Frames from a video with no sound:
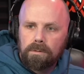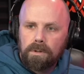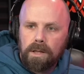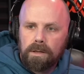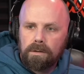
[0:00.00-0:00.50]

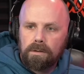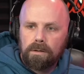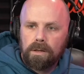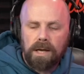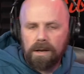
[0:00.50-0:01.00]
that
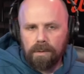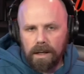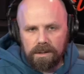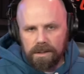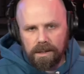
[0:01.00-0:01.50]
in anyone
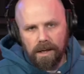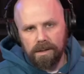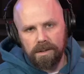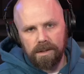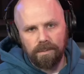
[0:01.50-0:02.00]
else's
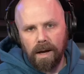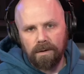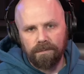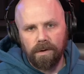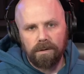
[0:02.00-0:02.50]
hands, this
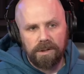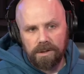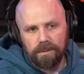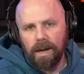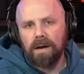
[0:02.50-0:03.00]
microphone is
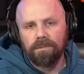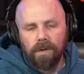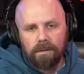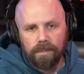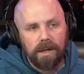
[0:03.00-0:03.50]
just a
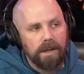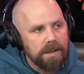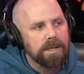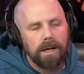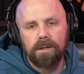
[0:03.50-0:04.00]
microphone, but in
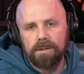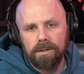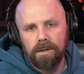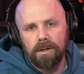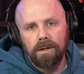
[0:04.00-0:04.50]
his hands,
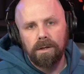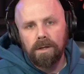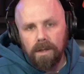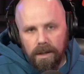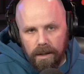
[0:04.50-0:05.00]

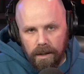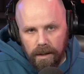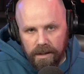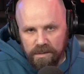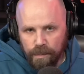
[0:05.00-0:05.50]

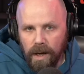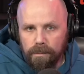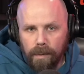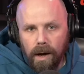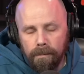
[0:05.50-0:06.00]
it's a
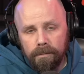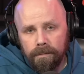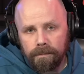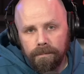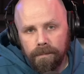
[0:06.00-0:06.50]
pipe bomb.
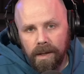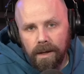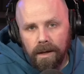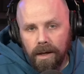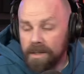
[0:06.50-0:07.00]

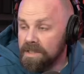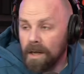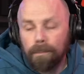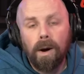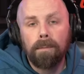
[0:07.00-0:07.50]
And
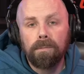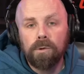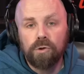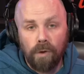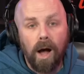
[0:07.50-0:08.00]
CM Punk
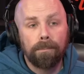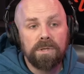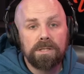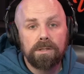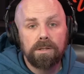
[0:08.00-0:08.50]

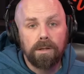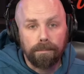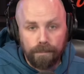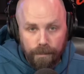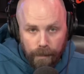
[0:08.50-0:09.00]
drops the
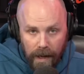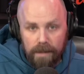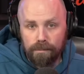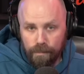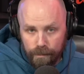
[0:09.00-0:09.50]

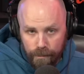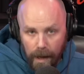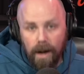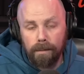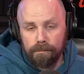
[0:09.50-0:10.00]
pipe
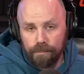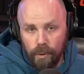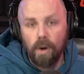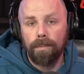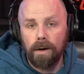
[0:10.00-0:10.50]
bomb
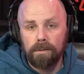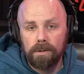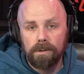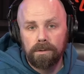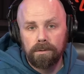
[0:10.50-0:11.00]
promo
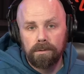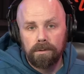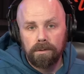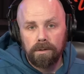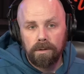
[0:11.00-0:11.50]

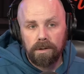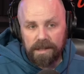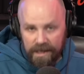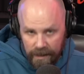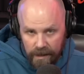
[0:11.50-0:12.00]

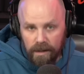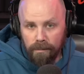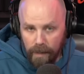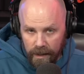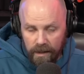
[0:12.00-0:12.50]
leading into
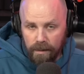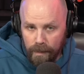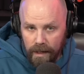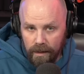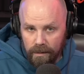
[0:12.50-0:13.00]
Money in the
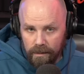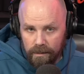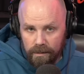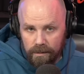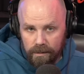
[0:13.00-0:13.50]
Bank
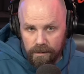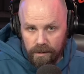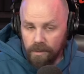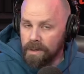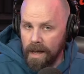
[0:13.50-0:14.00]

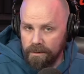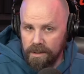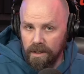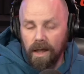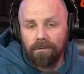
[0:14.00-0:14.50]

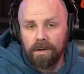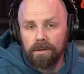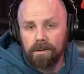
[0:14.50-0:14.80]
2011.